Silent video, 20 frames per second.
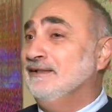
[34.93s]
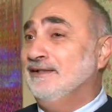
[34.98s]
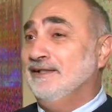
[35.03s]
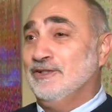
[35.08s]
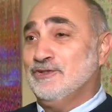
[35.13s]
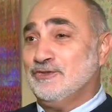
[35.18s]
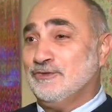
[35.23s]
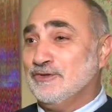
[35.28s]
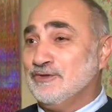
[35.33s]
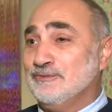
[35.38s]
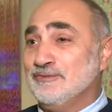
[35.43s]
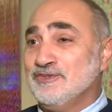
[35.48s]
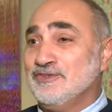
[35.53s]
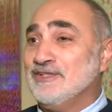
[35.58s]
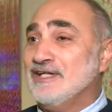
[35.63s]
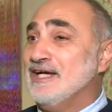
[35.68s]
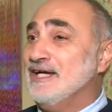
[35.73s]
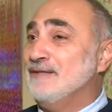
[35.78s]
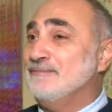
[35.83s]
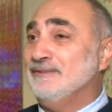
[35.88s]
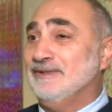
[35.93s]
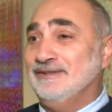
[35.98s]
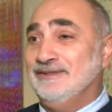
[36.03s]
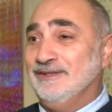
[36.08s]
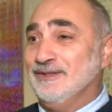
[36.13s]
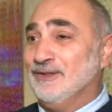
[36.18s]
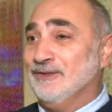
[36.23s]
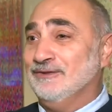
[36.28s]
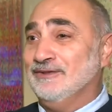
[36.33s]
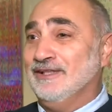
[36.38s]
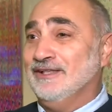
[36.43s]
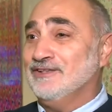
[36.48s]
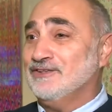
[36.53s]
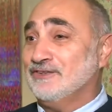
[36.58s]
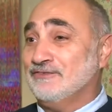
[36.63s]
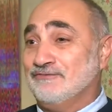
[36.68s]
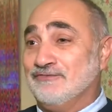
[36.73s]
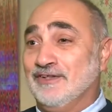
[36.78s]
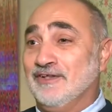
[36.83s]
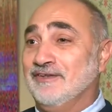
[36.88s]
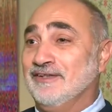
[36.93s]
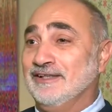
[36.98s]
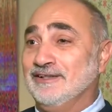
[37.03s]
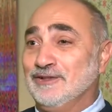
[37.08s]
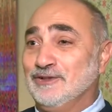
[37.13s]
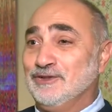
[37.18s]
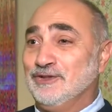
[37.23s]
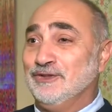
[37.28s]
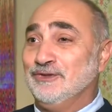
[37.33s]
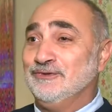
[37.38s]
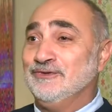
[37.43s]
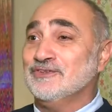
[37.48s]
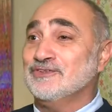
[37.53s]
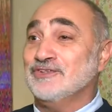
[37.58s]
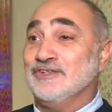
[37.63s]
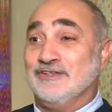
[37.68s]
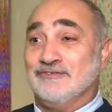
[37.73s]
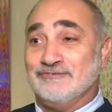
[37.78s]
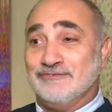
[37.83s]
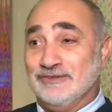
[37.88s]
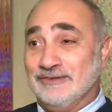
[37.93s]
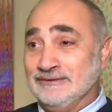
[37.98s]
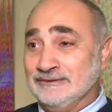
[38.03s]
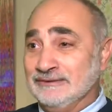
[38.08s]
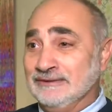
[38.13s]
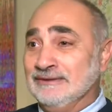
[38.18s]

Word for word: it's Christmas time and, you know, it's a fun thing to do. It's different.